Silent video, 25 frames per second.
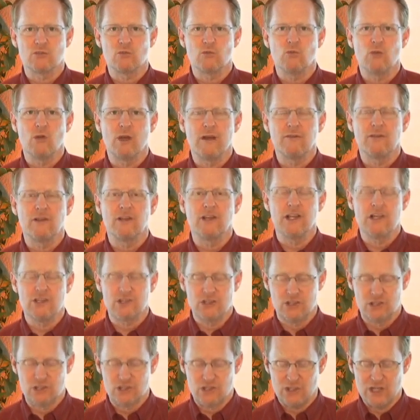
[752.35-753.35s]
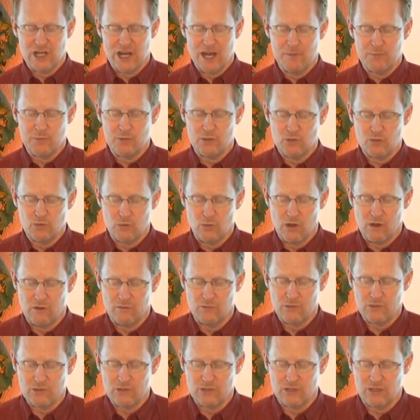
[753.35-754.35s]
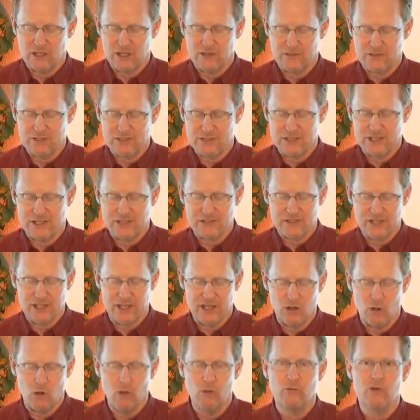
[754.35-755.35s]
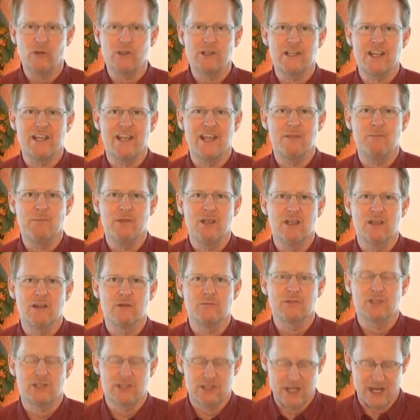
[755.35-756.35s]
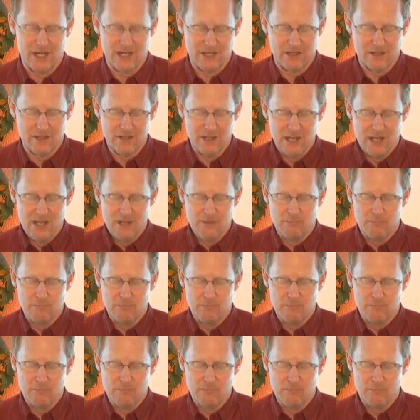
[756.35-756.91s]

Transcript: Revelations chapter 12, verse 11 says, They overcame him, Satan,